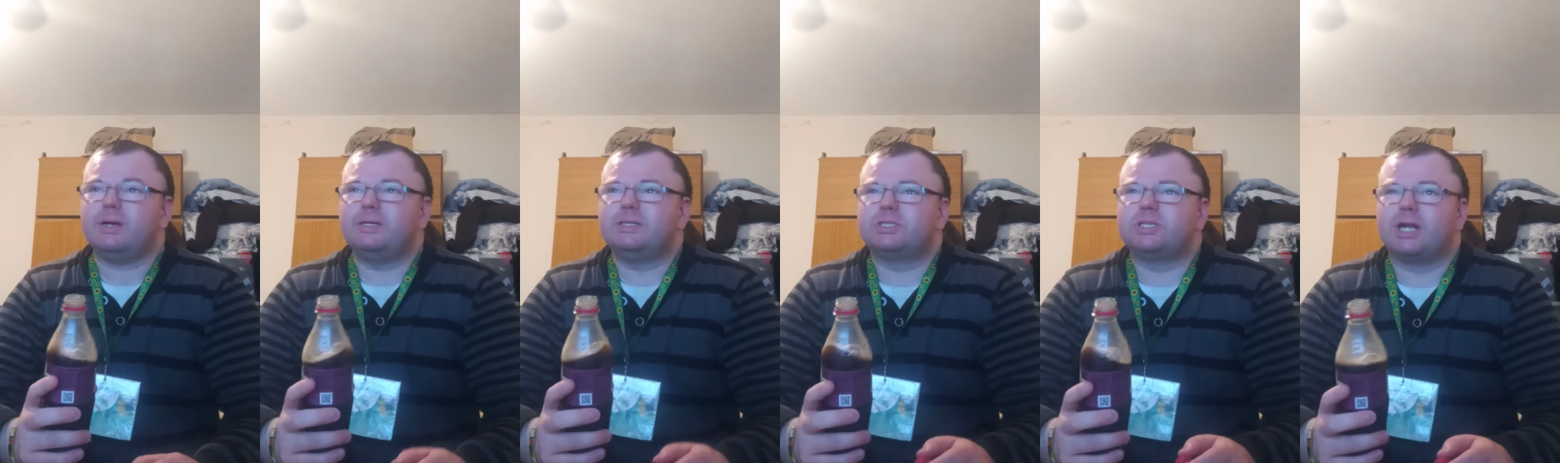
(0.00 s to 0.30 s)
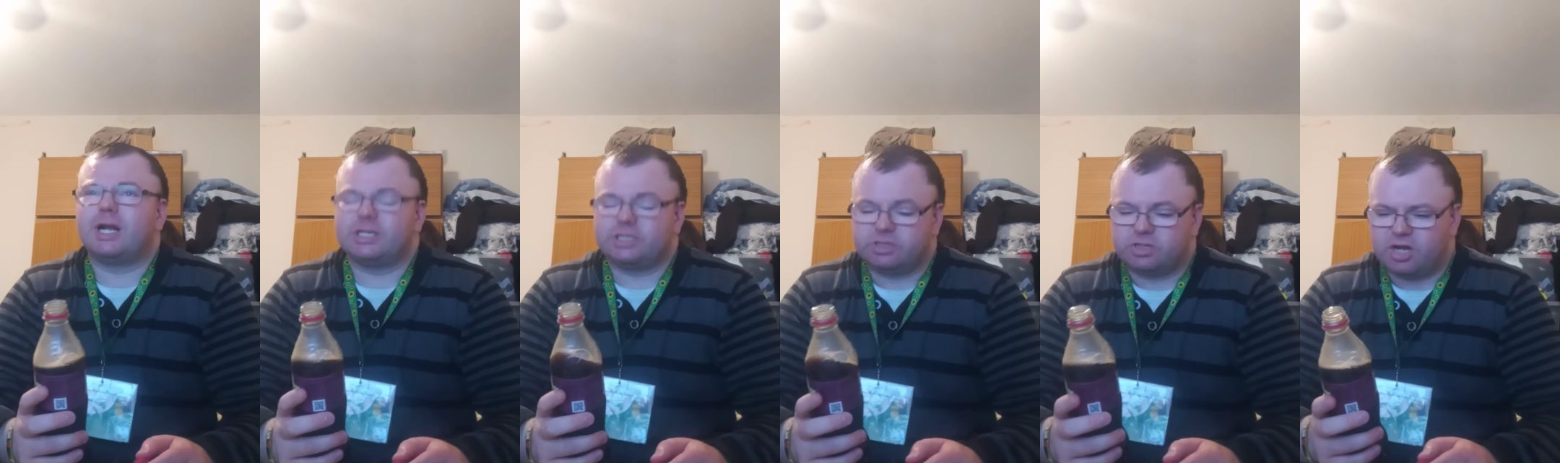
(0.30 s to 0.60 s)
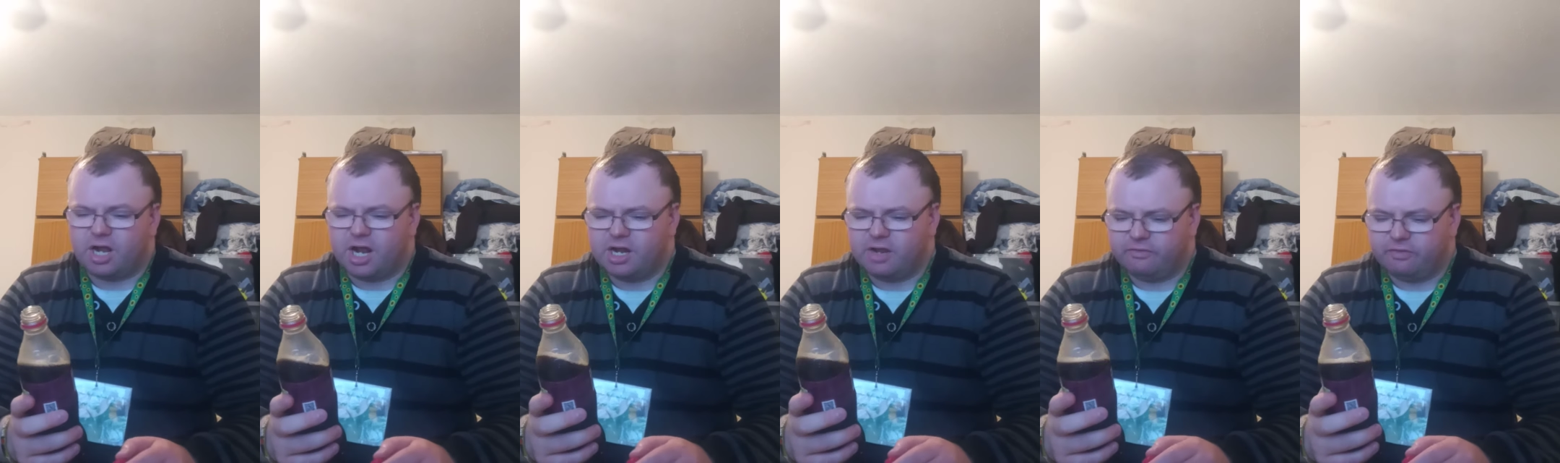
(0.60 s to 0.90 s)
So that's
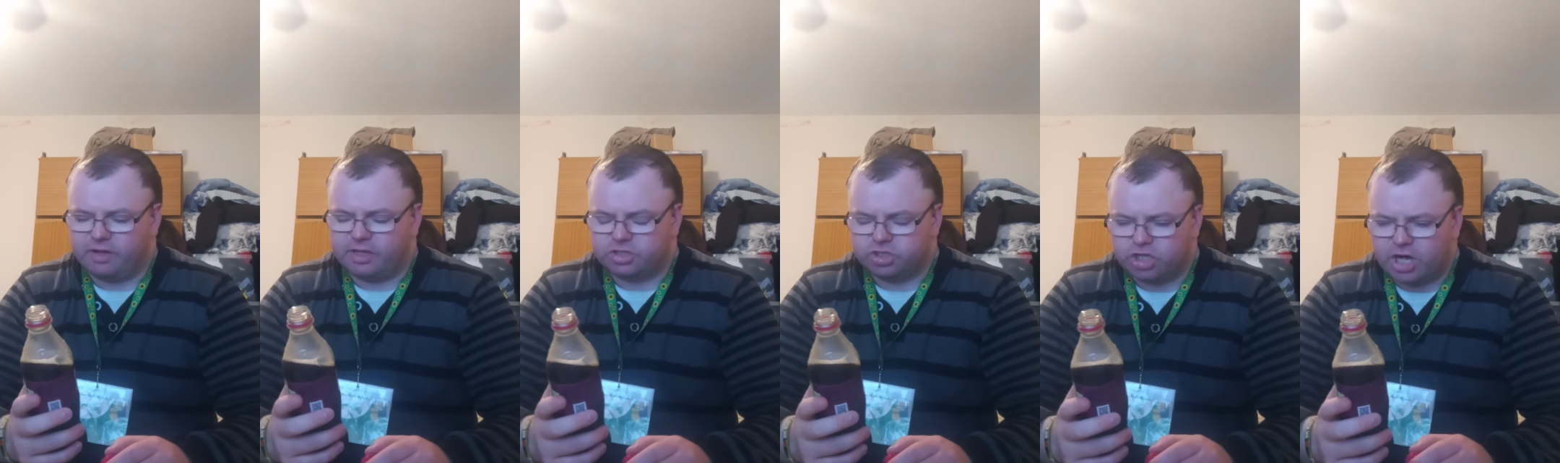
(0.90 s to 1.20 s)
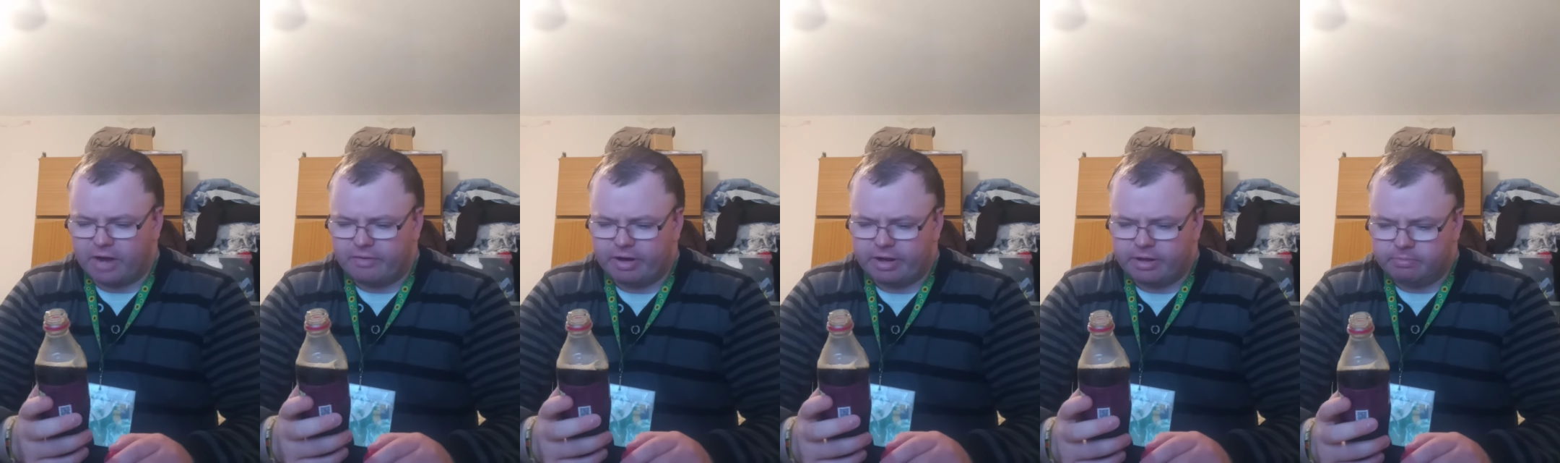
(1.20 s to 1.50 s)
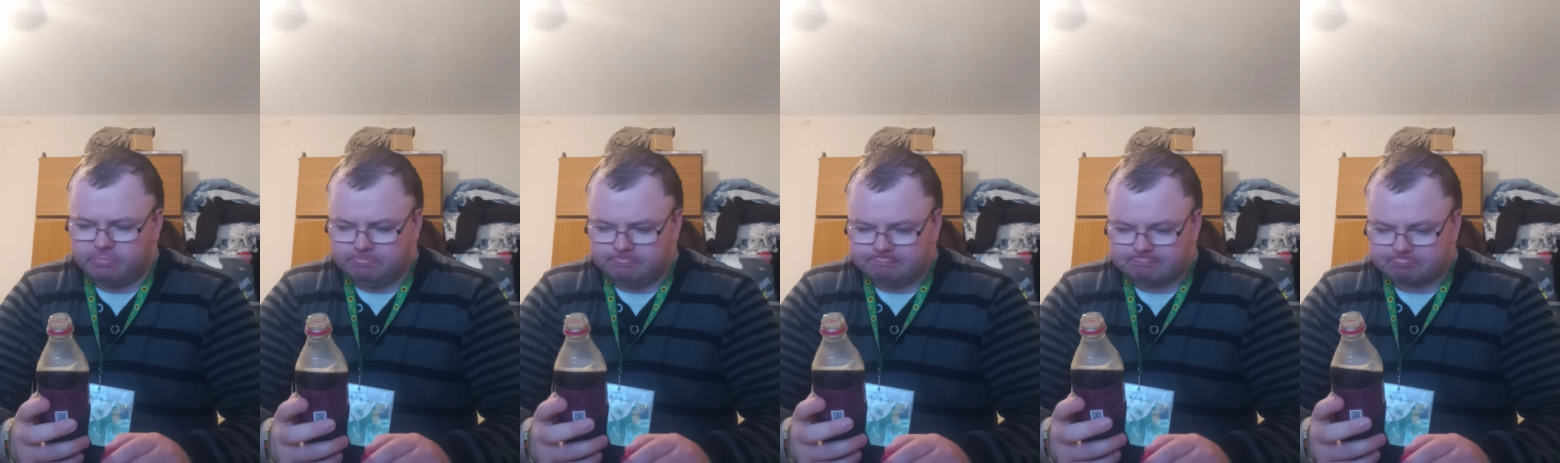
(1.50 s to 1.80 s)
kind of a cherry
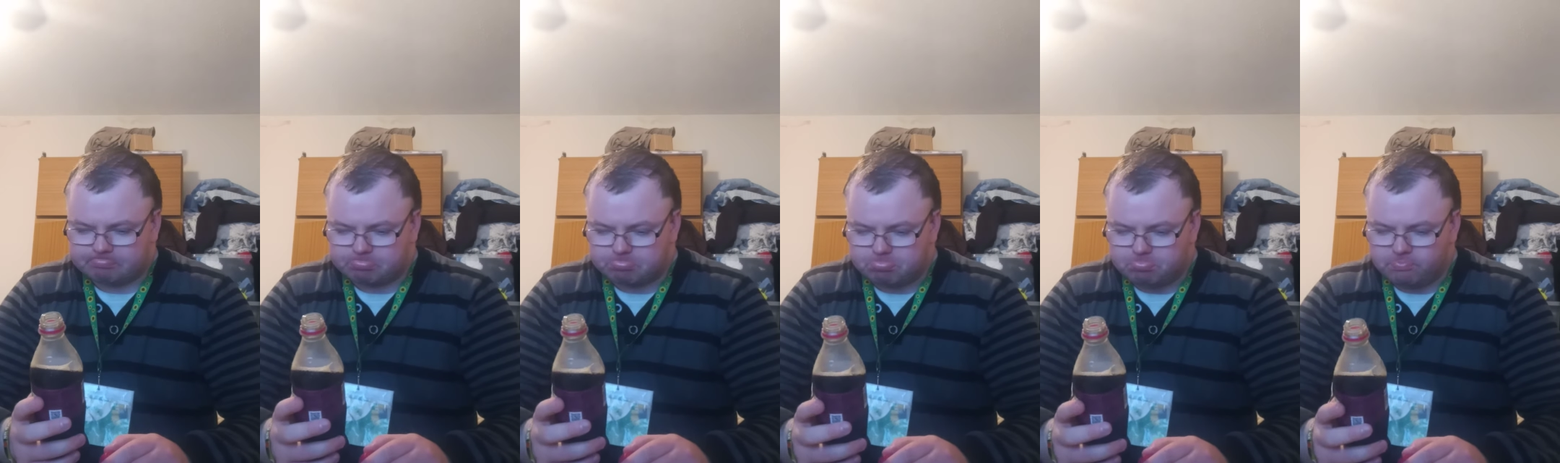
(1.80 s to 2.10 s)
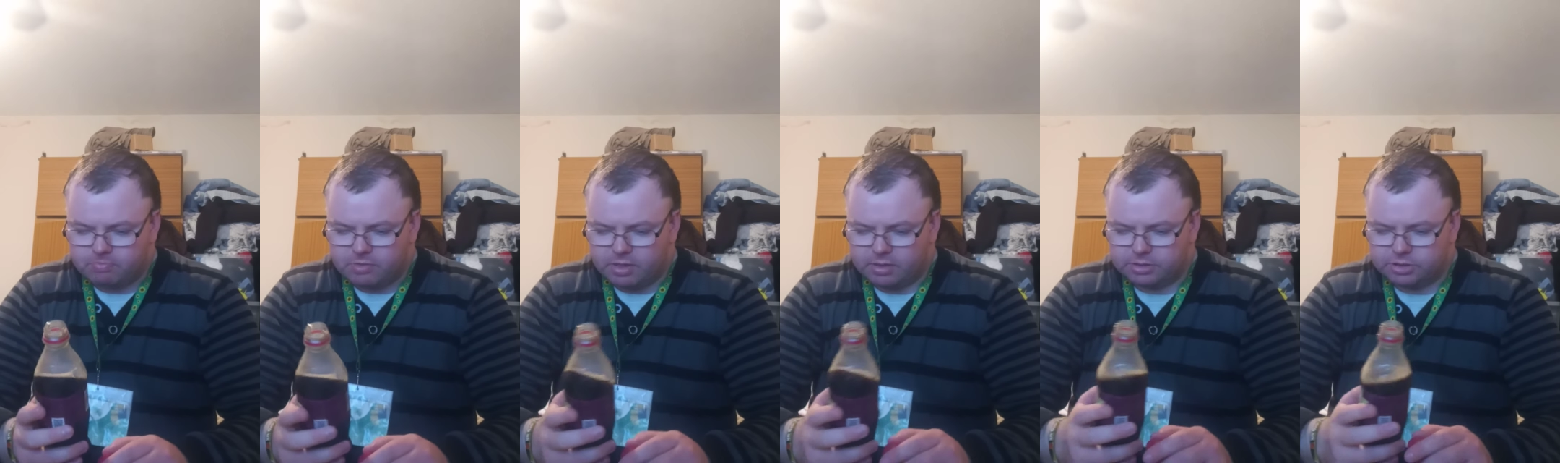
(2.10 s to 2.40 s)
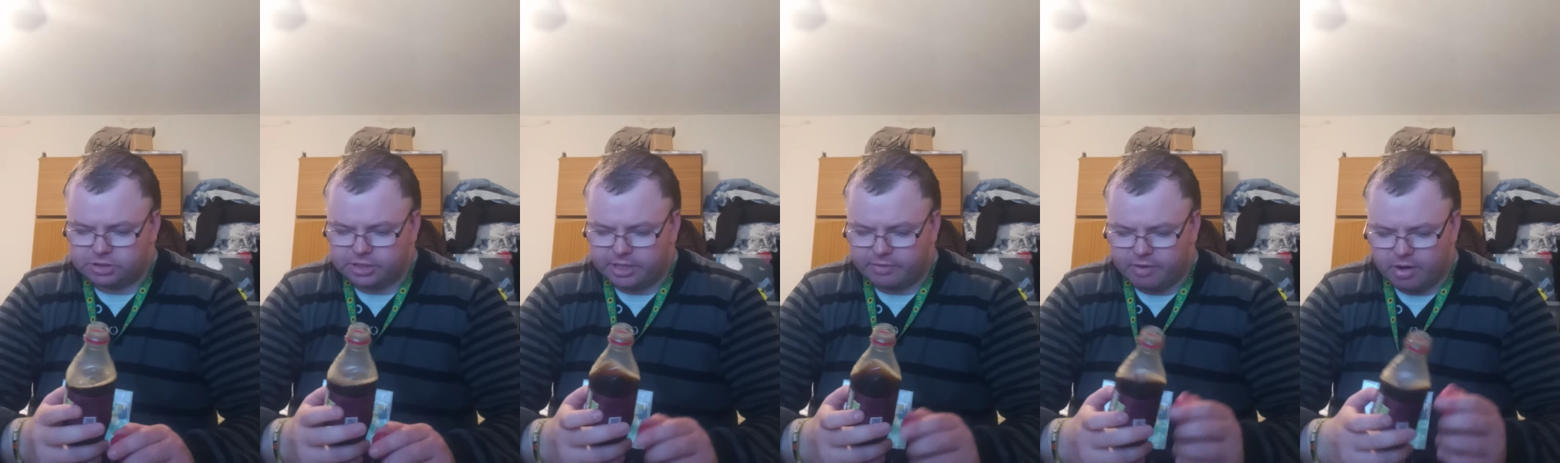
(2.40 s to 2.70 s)

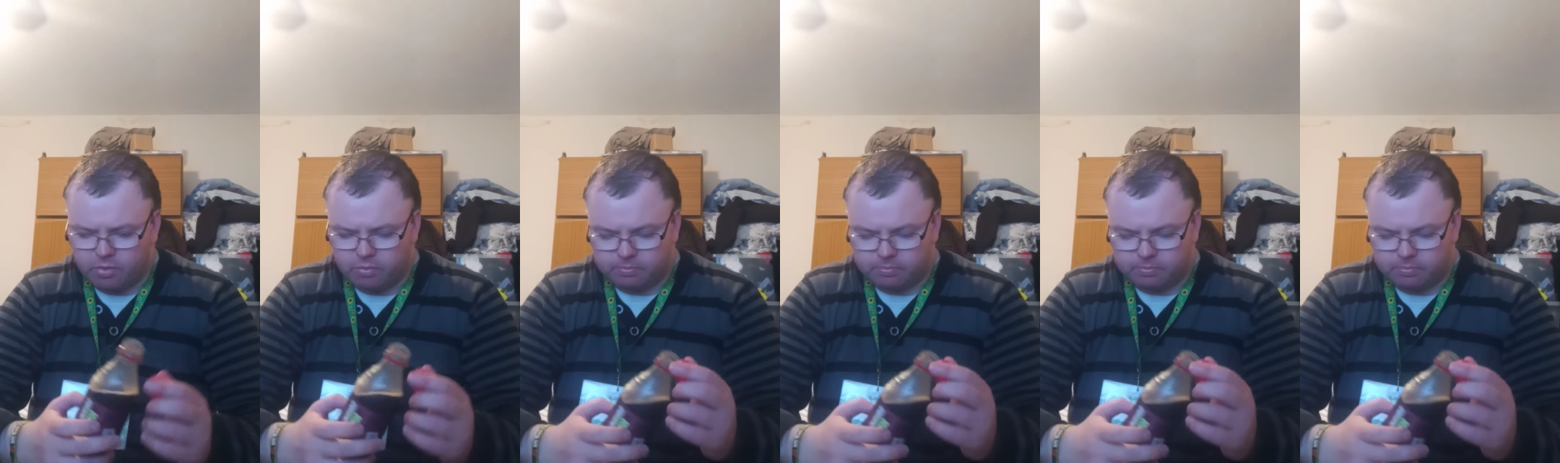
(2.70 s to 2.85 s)
zero,